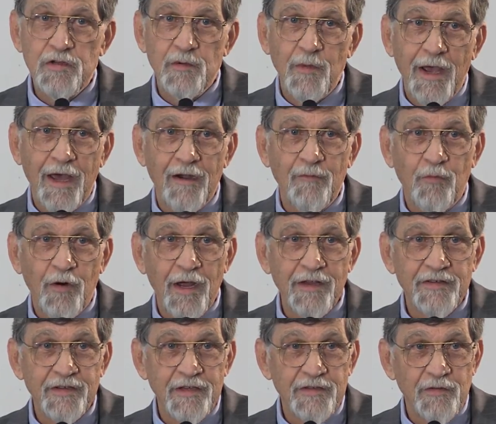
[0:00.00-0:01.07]
amount of
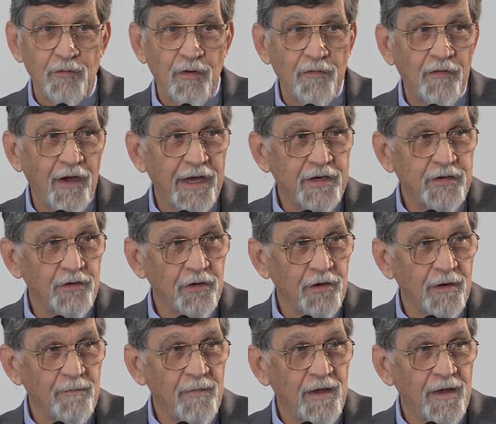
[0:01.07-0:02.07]
processed and refined sugar.